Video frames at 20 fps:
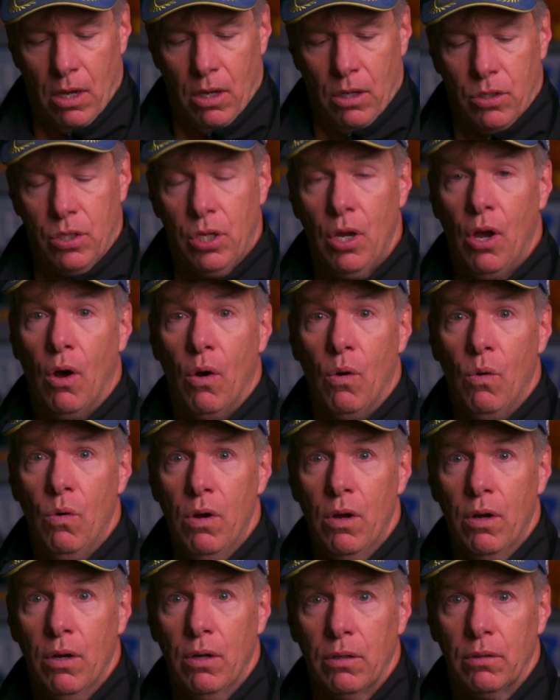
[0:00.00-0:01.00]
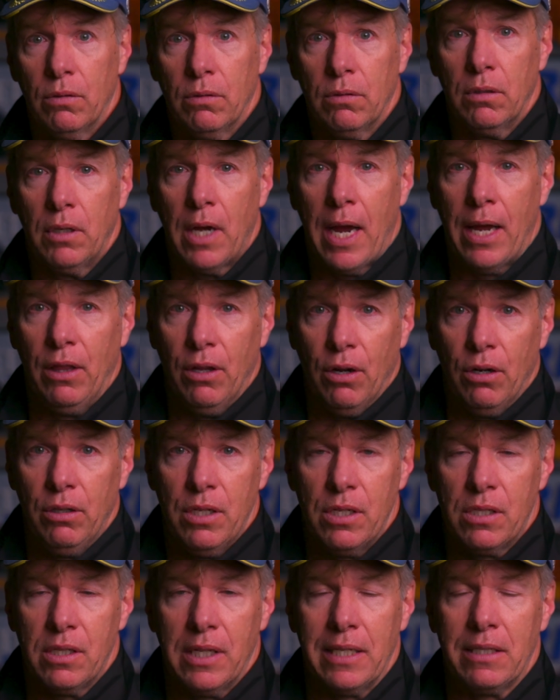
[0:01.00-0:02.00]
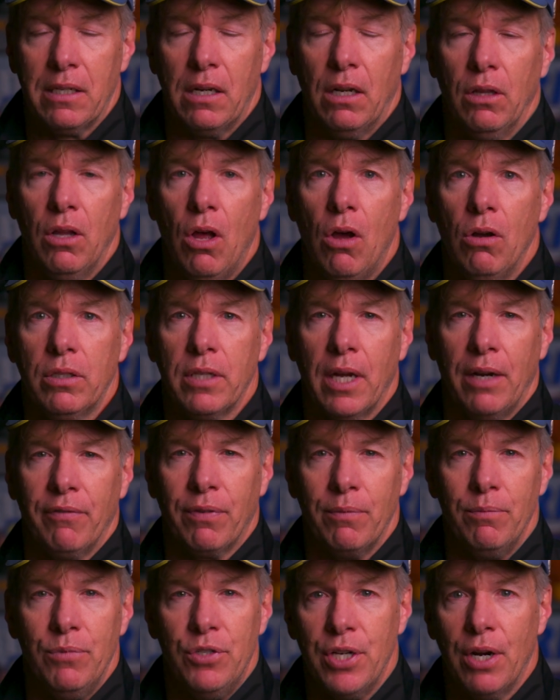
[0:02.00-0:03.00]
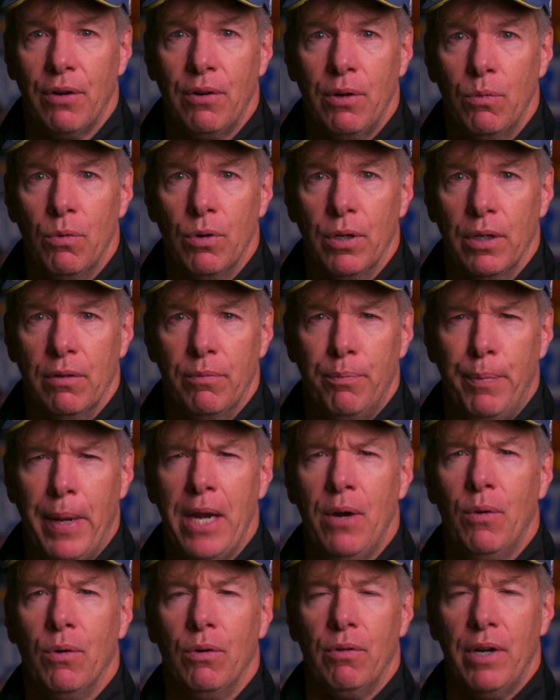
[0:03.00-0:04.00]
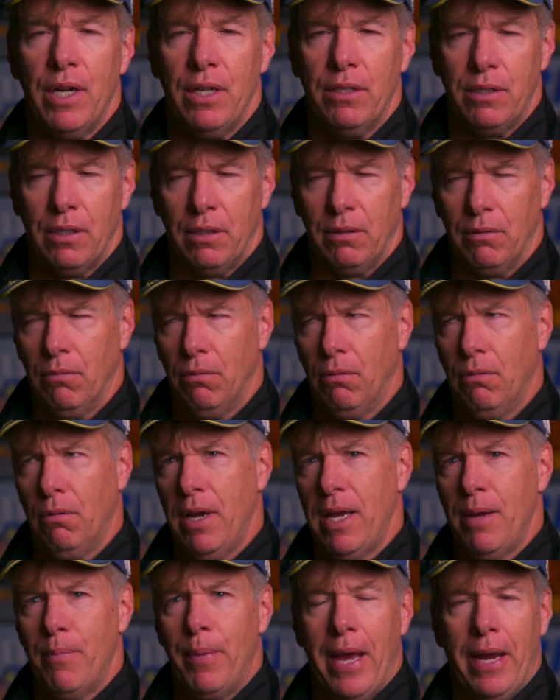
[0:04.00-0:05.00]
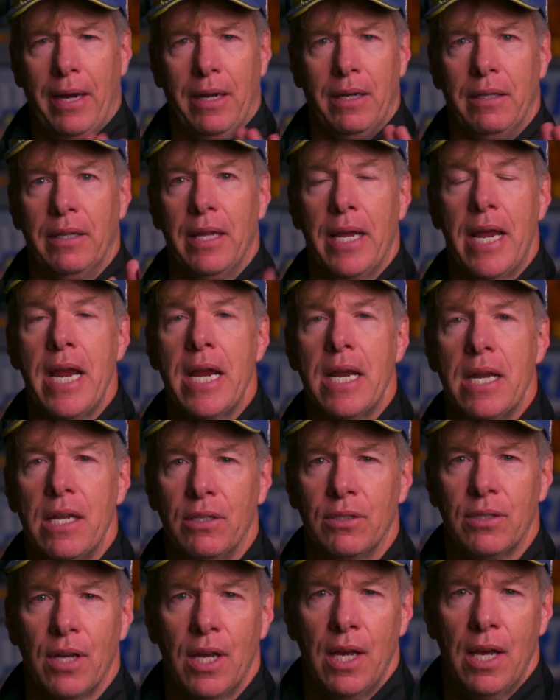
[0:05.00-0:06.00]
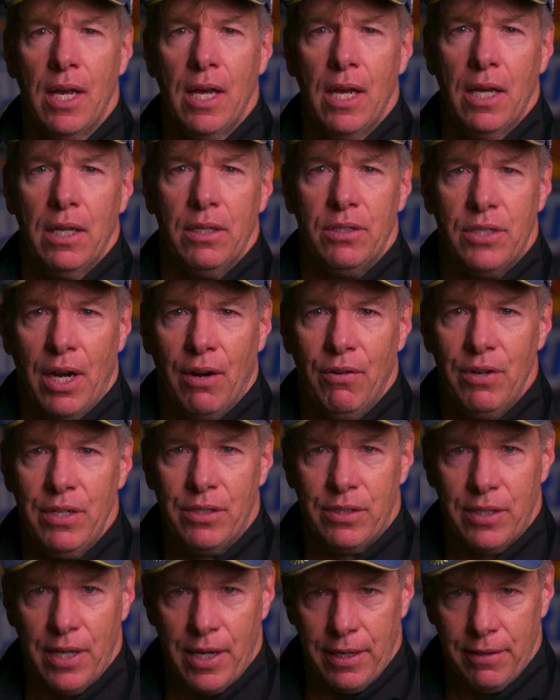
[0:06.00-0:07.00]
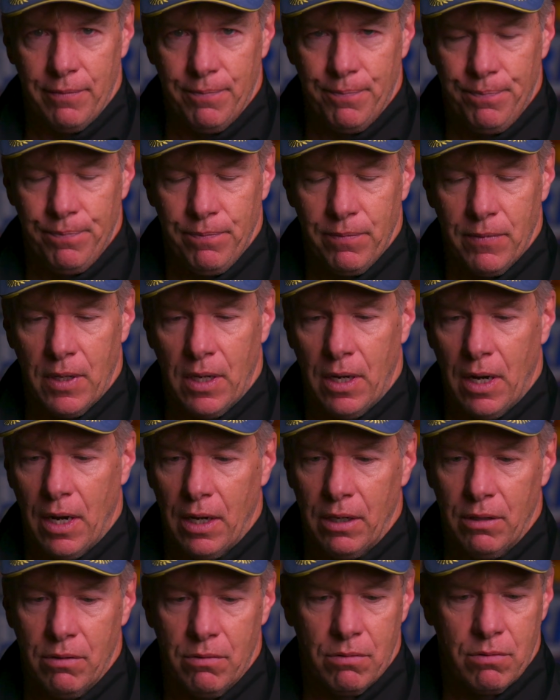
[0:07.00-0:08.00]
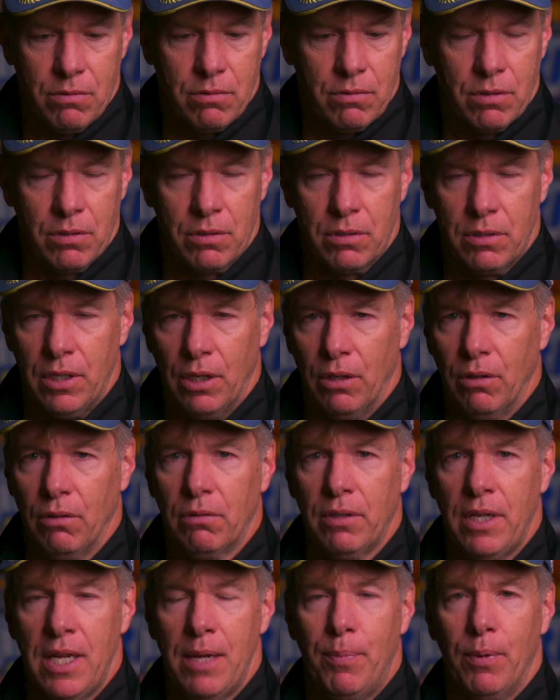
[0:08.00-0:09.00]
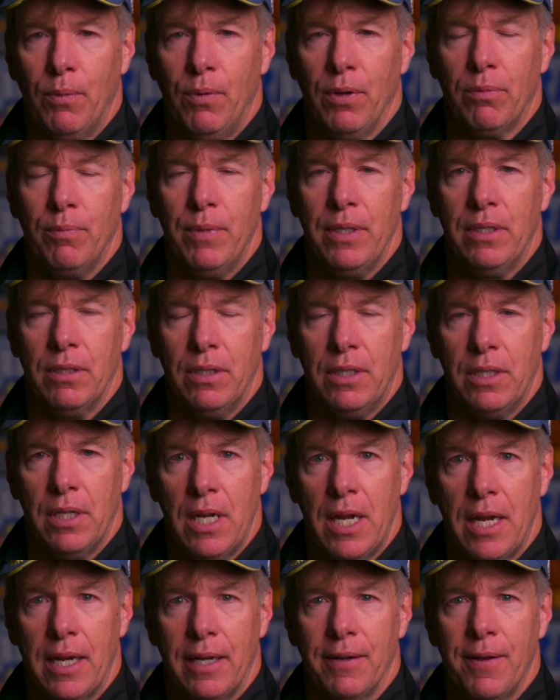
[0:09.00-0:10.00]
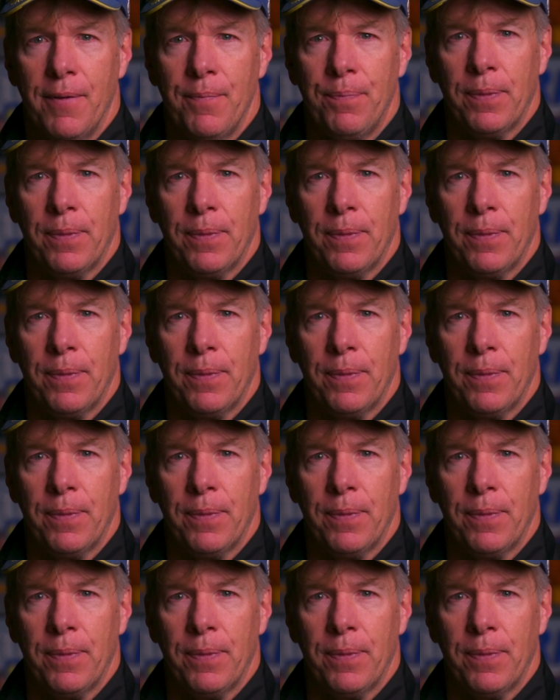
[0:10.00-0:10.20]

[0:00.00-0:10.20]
So I learned this lesson a long time from Jerry Wood, Penguin Racing, way back in the 80s. Jerry said, and I still keep it with me to today,